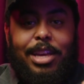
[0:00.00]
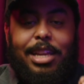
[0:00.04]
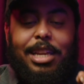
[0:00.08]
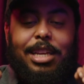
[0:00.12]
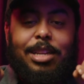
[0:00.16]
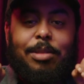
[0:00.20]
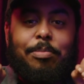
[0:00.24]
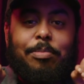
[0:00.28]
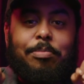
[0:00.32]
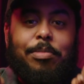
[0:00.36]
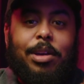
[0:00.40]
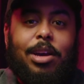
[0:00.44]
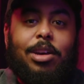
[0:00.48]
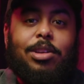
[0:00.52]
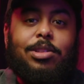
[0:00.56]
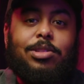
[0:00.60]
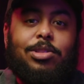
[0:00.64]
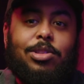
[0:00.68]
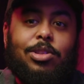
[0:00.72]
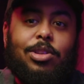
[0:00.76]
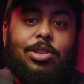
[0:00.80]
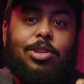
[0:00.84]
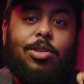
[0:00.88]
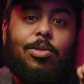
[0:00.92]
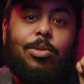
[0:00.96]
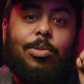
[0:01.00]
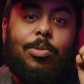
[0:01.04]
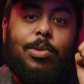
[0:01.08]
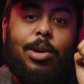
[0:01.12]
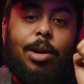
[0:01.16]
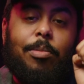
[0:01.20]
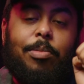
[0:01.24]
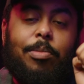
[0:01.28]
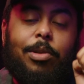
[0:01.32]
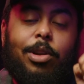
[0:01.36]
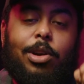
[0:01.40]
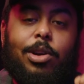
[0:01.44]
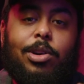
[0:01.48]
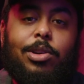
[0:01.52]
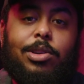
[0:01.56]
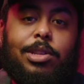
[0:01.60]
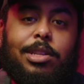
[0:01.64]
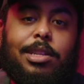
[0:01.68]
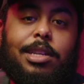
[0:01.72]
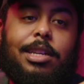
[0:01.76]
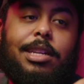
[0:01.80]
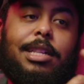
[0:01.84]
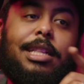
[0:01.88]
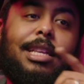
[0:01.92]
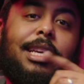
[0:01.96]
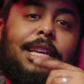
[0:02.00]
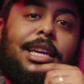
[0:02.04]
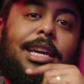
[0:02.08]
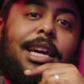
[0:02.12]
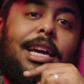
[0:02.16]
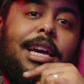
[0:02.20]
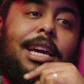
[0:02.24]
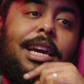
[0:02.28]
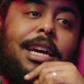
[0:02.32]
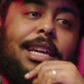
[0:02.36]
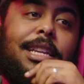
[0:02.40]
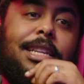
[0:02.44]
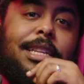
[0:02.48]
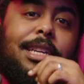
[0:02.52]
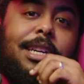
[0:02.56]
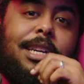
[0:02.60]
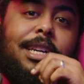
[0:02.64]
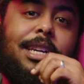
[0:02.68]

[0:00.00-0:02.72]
and hit the bell so you know when we upload. And